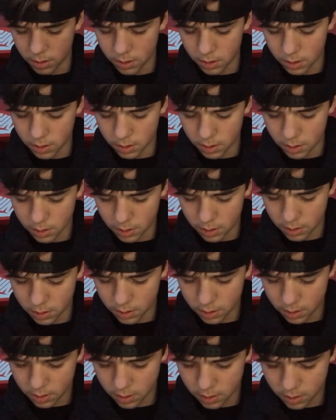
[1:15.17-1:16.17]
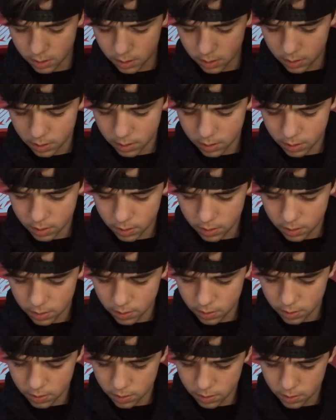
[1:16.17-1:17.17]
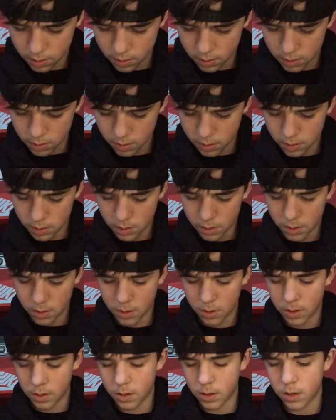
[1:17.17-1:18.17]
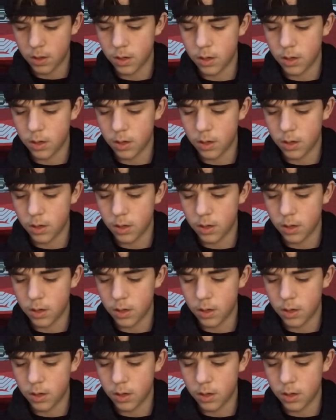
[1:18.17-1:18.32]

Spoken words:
(silence)